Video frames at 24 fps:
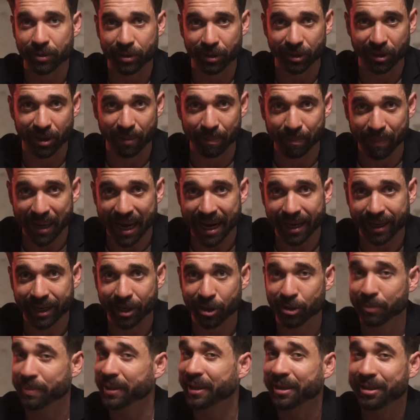to come back
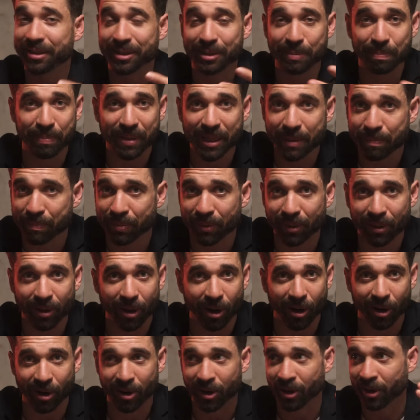here because people
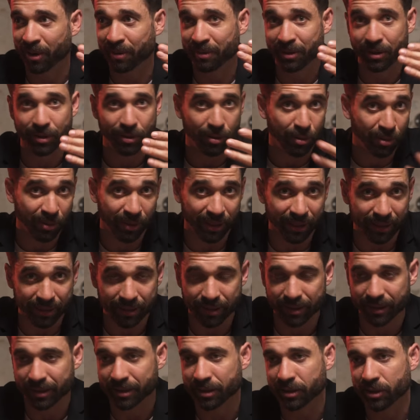are
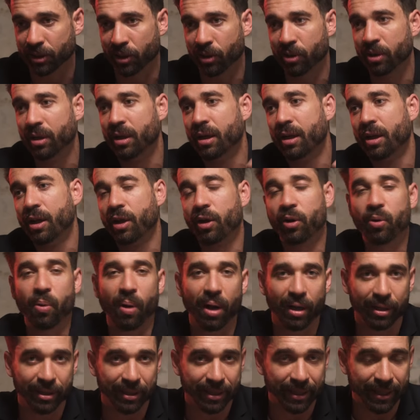tourists, and so
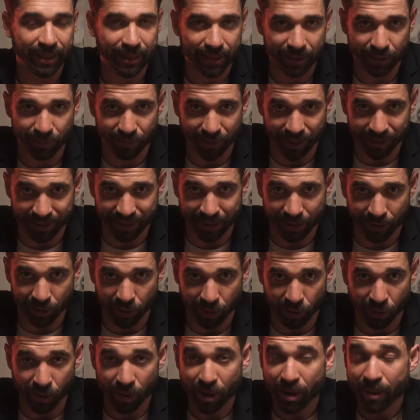quality is very
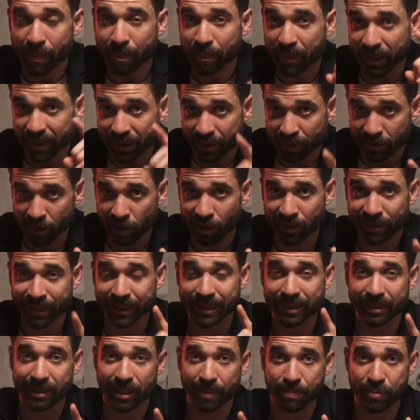low. But there are
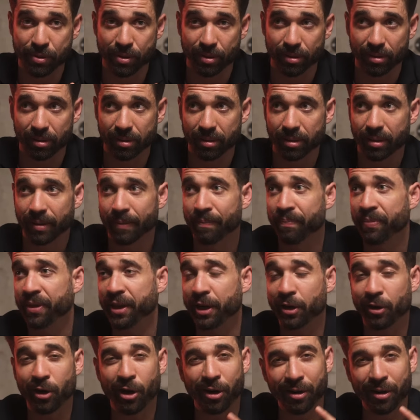exceptions. There